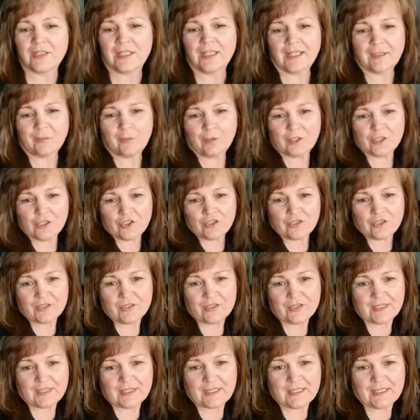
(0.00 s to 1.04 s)
and I want you to
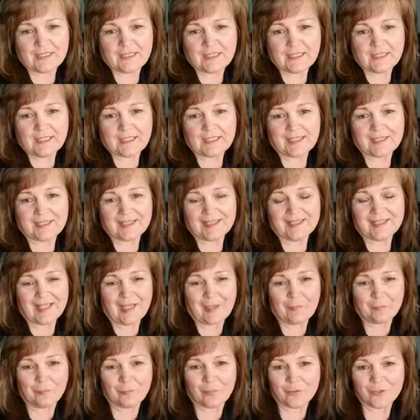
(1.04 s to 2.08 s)
see it says
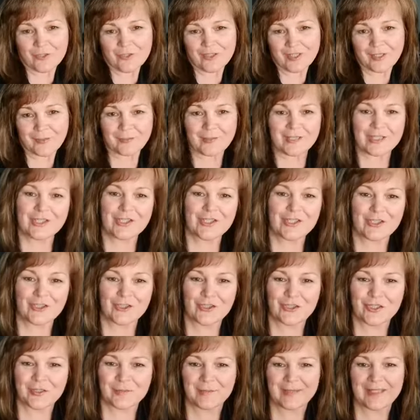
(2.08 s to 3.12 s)
HempWorx on my
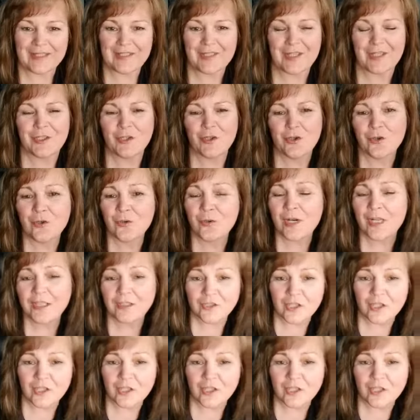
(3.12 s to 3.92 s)
shirt because I know a